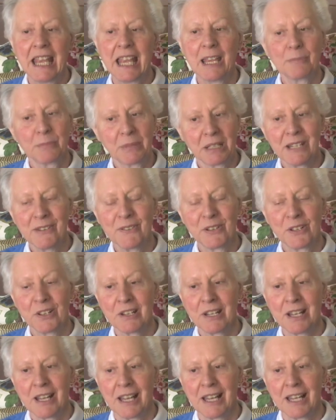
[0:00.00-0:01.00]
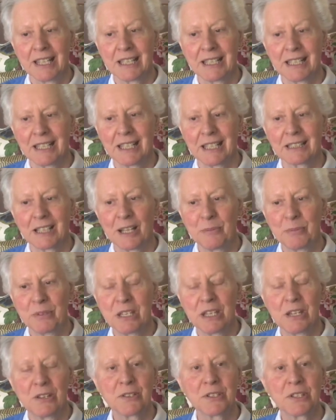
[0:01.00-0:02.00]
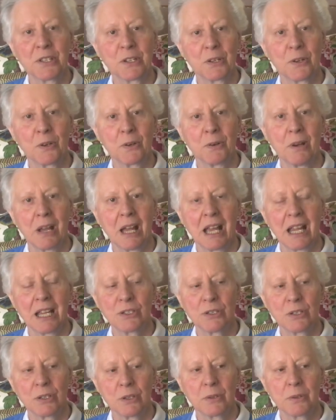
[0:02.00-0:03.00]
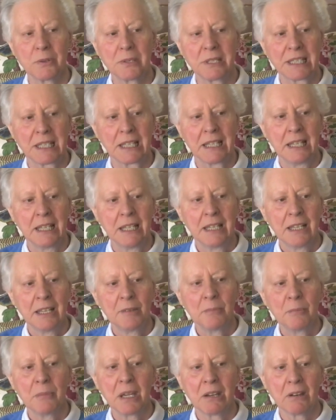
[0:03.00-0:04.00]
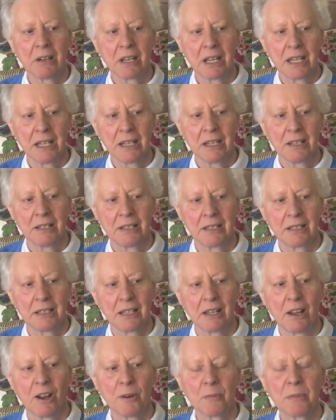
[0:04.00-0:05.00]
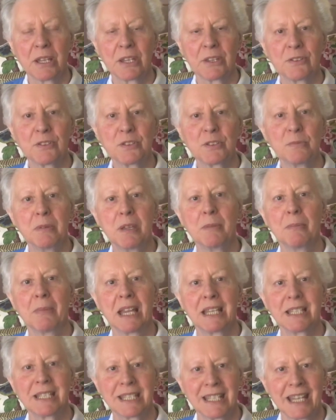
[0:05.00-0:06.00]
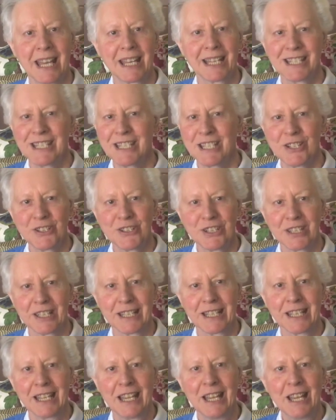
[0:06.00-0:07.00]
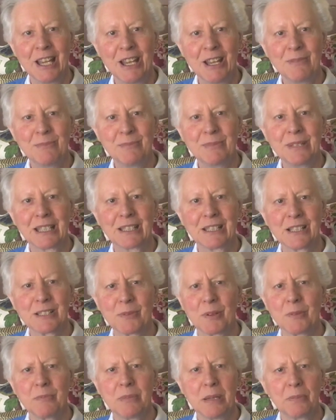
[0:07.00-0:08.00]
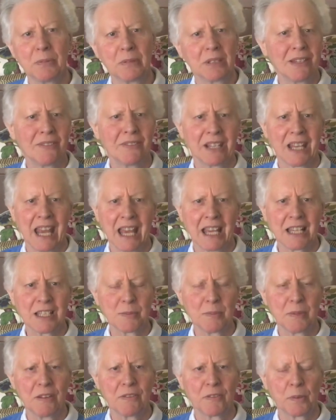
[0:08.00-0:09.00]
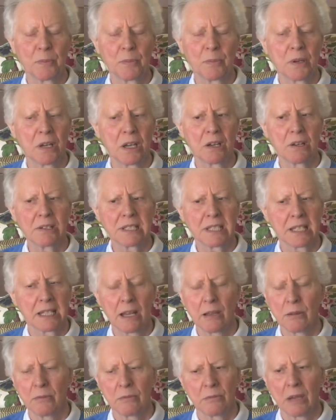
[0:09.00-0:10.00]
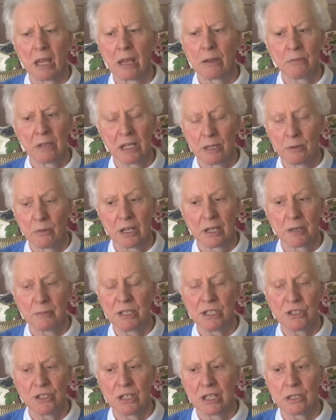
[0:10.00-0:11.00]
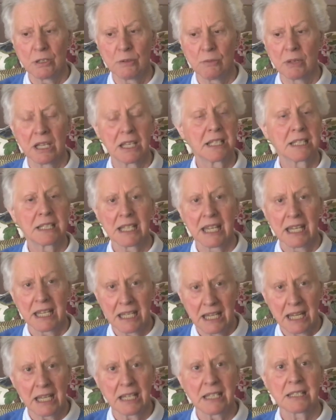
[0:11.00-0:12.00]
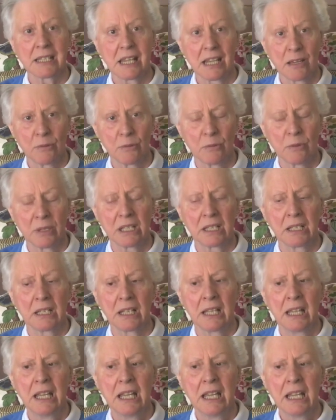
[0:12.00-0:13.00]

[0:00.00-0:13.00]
and believe it or not, a couple years ago, I chose Mary, our mother, to be my statistician. Because when people even ask me for prayers, and I, I really want to be genuine and say, yes, I will,